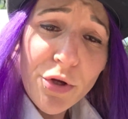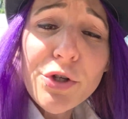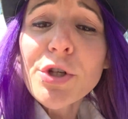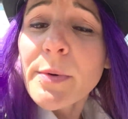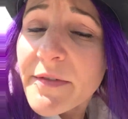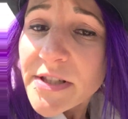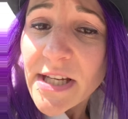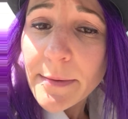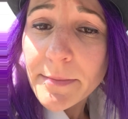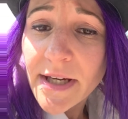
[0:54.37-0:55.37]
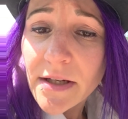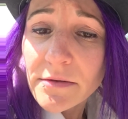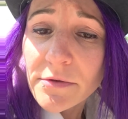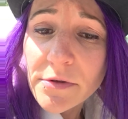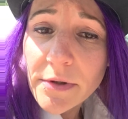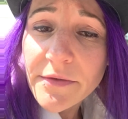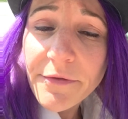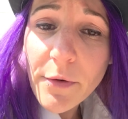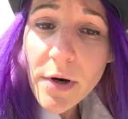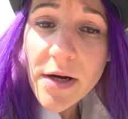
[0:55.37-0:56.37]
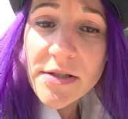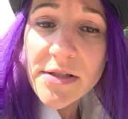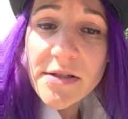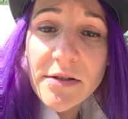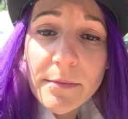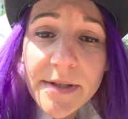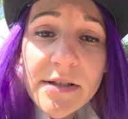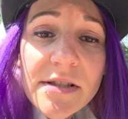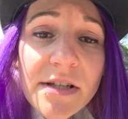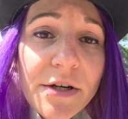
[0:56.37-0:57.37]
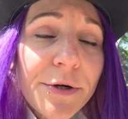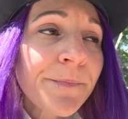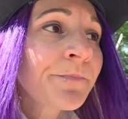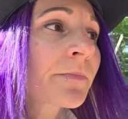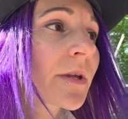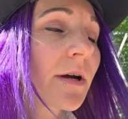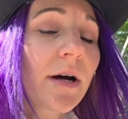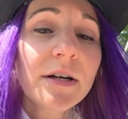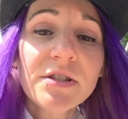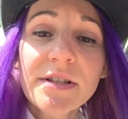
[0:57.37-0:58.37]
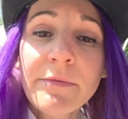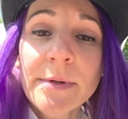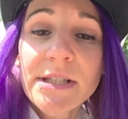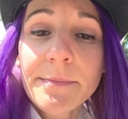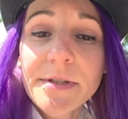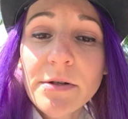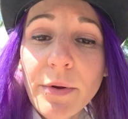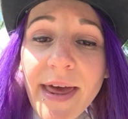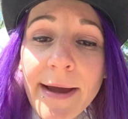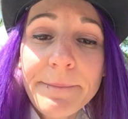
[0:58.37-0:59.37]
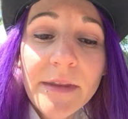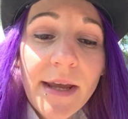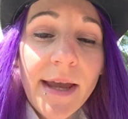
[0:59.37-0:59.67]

Usually we have a stableman do it for us, a little bit easier. Just give them a tip to do that.